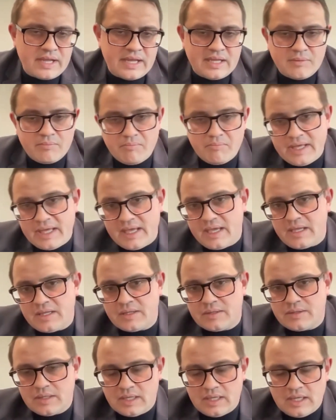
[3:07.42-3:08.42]
and
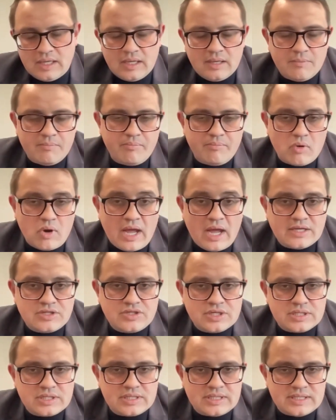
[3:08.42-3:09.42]
main
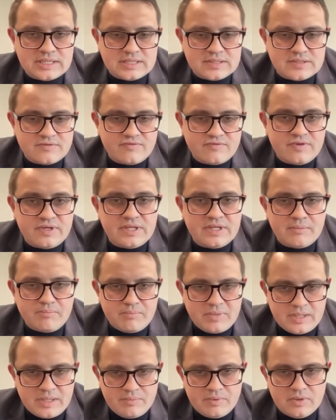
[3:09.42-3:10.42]
project is feeding
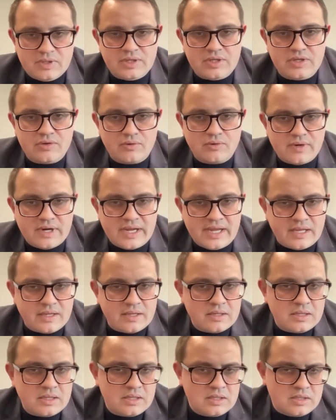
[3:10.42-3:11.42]
people in Ukraine.
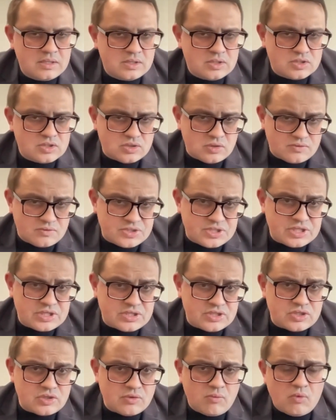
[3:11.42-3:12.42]
So
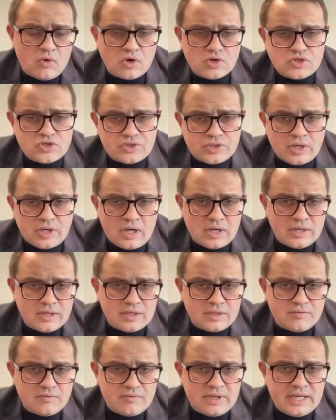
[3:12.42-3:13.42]
since the war
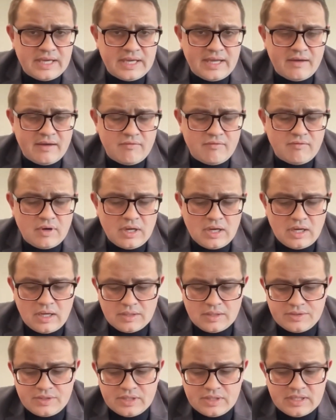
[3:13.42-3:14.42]
started, we have
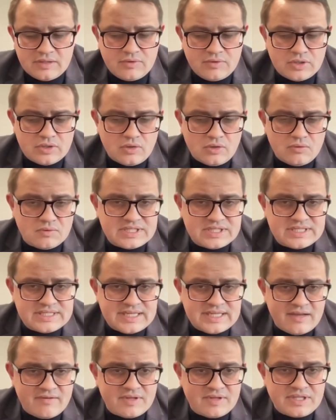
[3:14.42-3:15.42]
delivered over
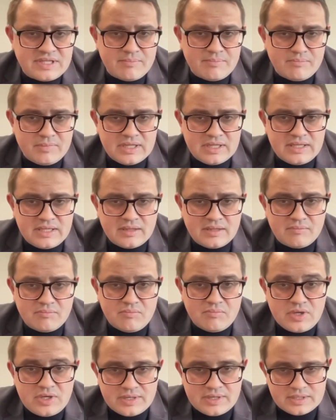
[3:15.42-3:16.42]
70 million
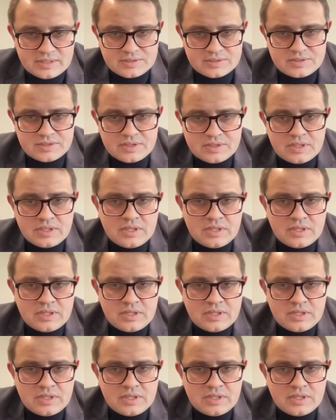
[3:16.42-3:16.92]
meals